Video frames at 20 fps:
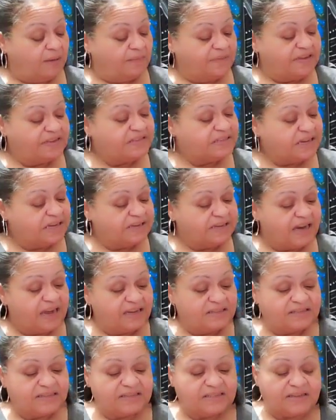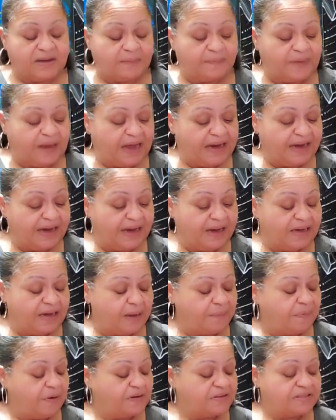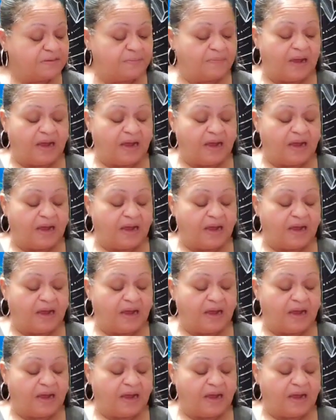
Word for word: be sitting next to somebody and that person